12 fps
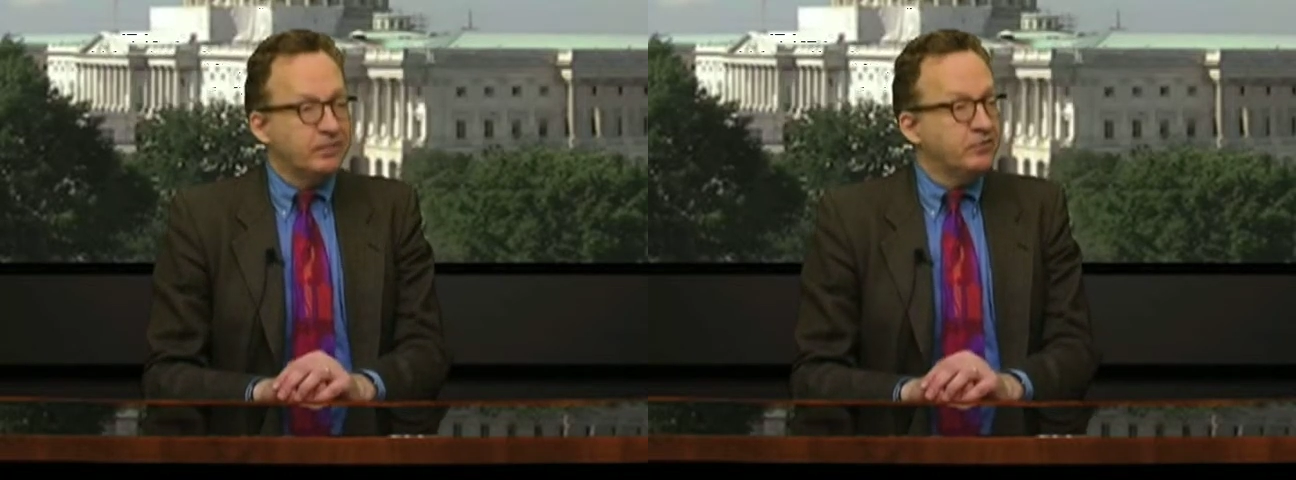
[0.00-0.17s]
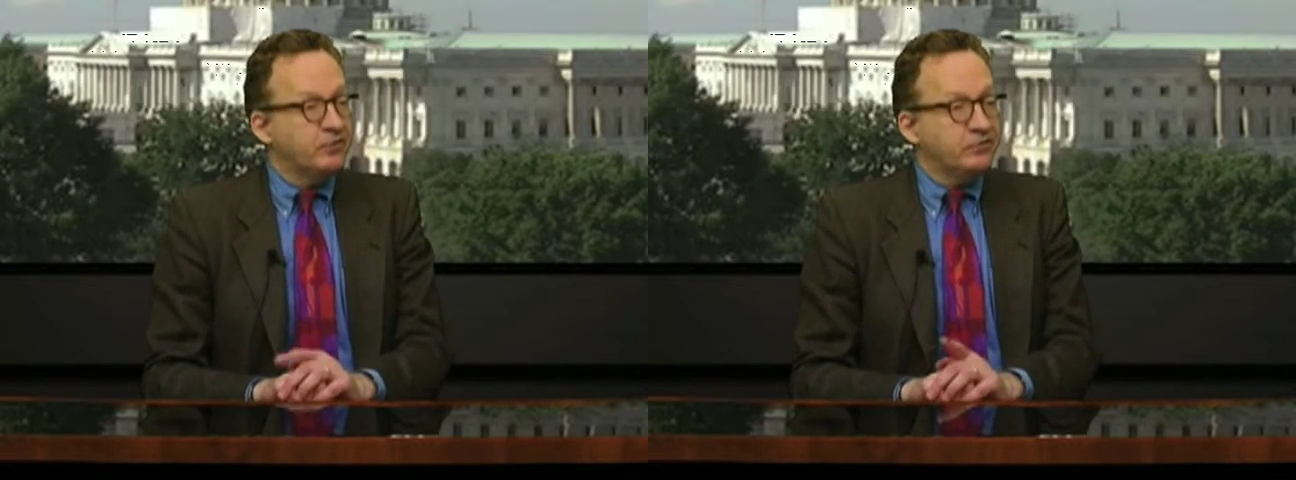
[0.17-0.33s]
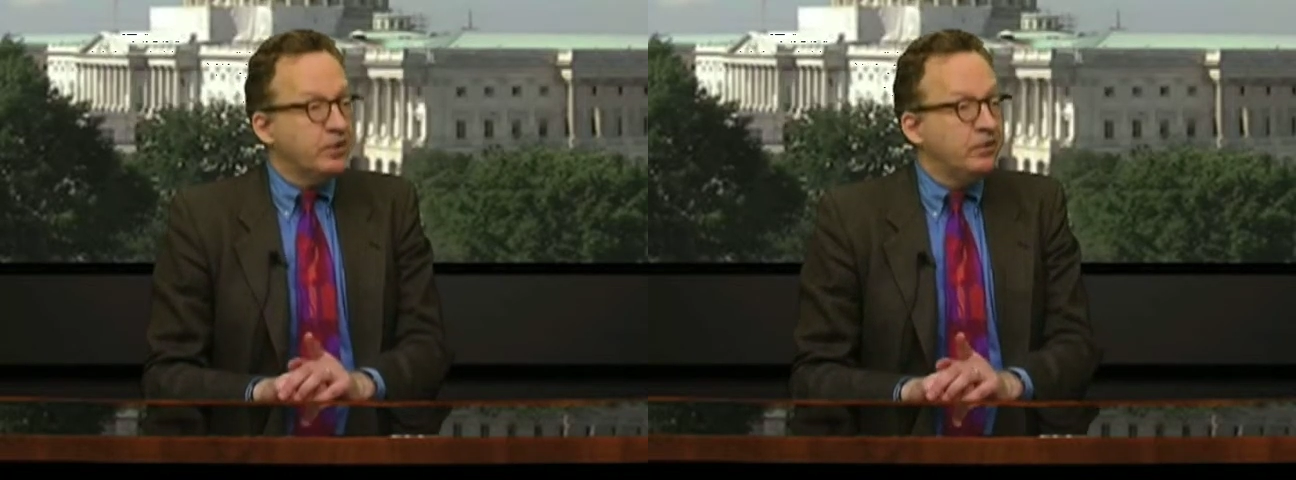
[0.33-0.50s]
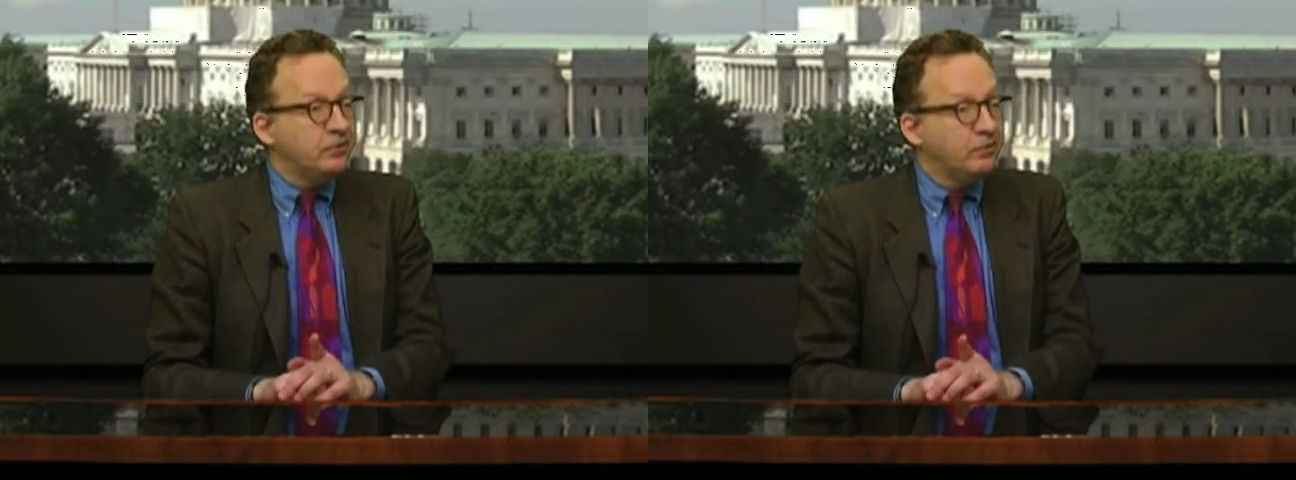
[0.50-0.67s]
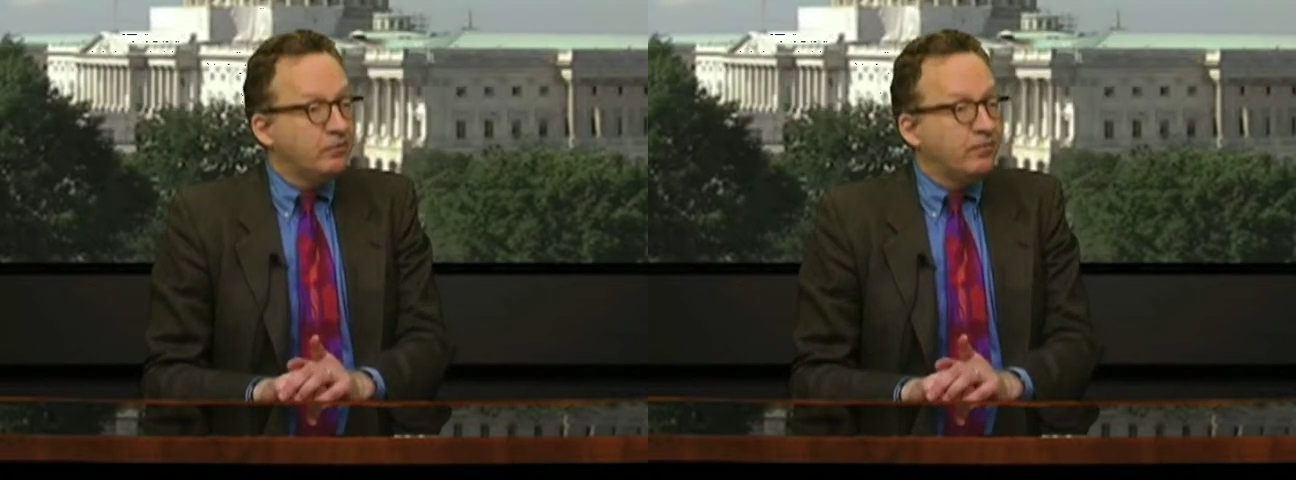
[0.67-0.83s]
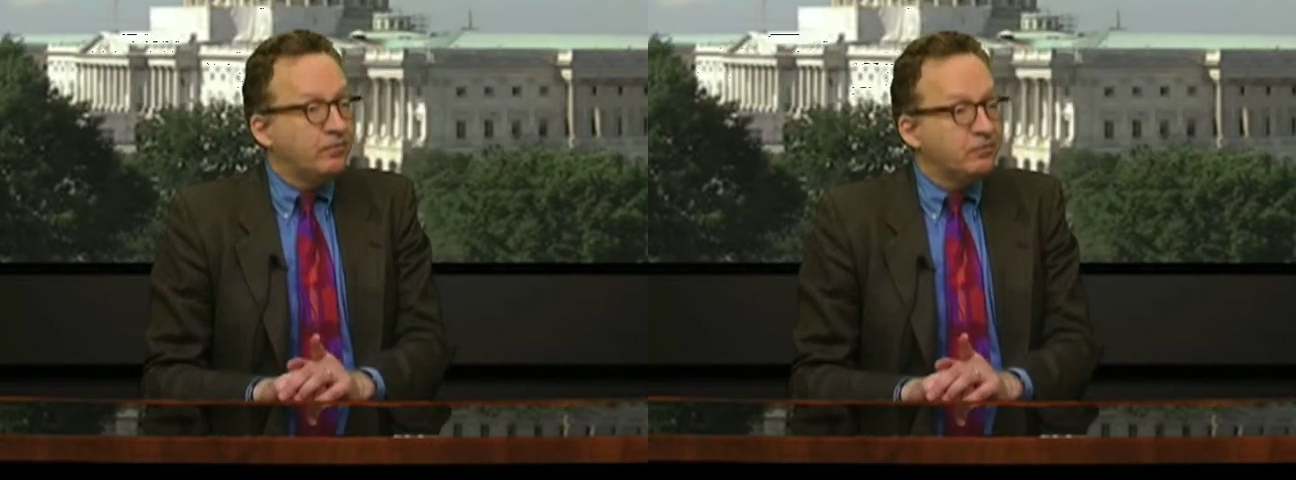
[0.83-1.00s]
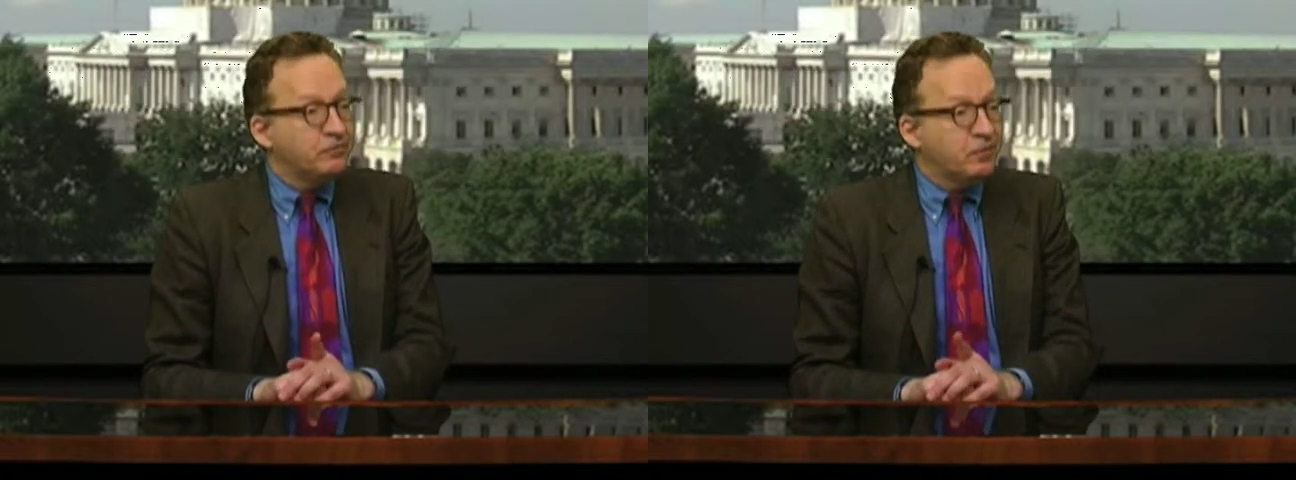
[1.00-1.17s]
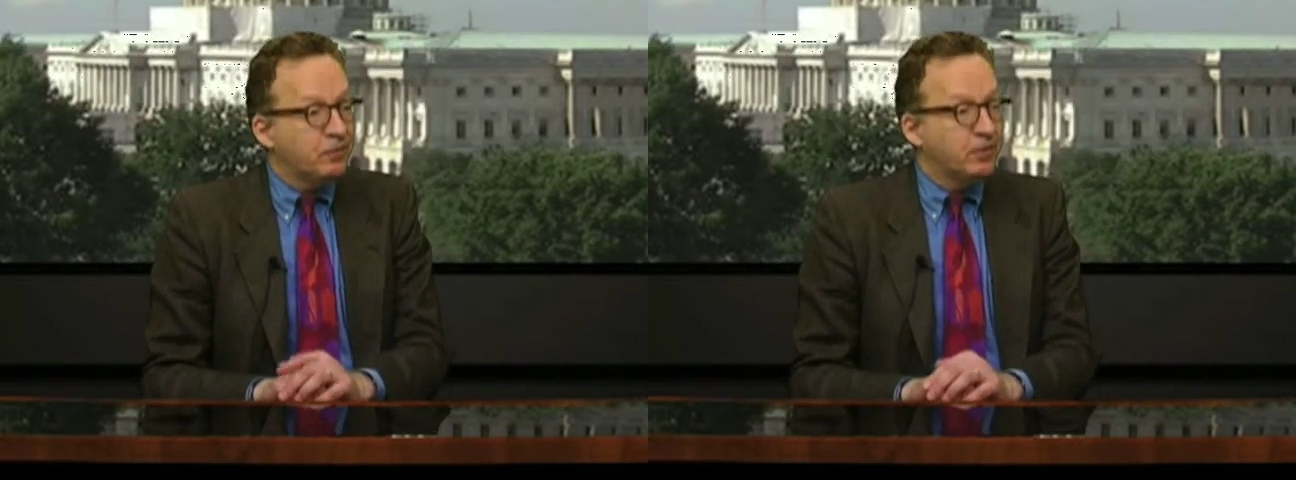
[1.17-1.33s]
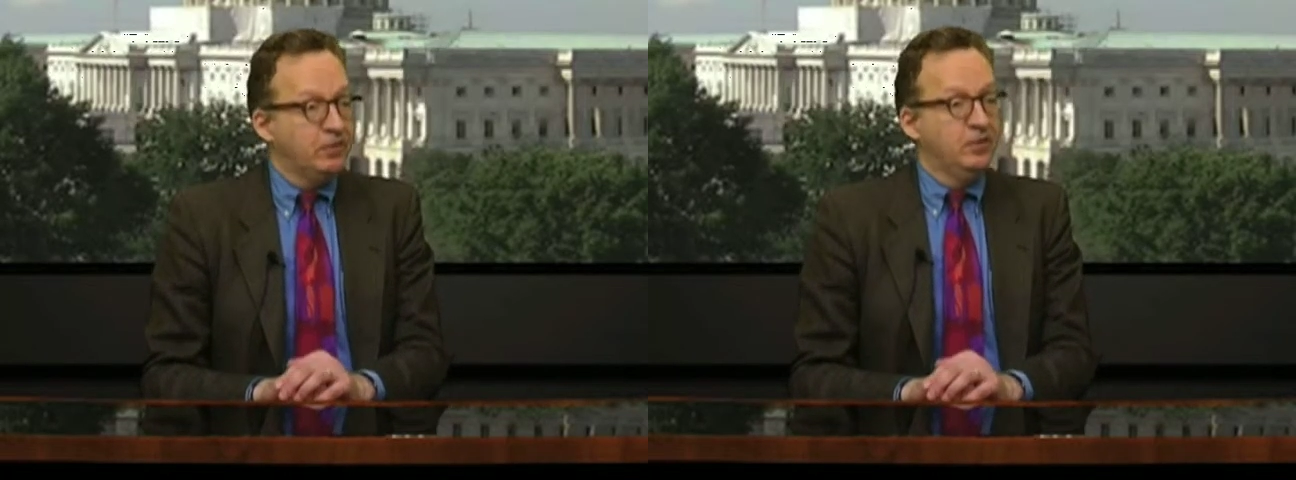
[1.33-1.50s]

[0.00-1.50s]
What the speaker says: And I'll tell it in the form of a story.